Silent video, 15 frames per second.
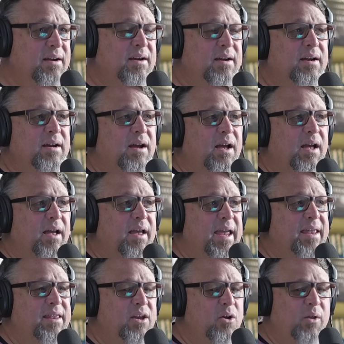
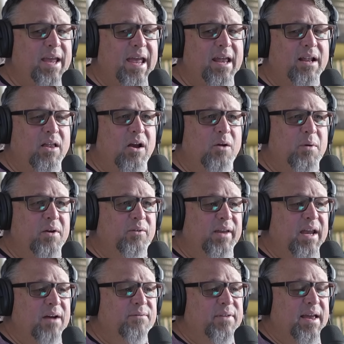And the only analog we
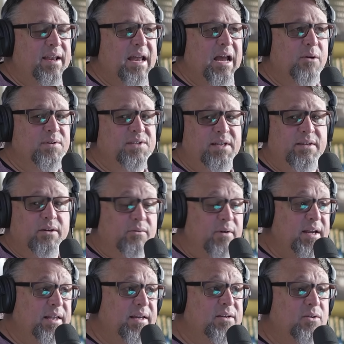really have for that now is either
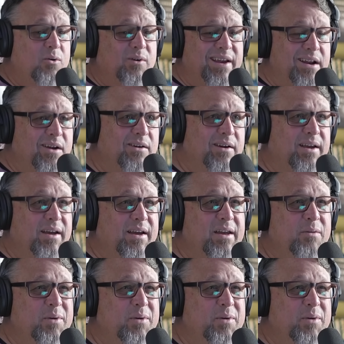Greenland or Antarctica.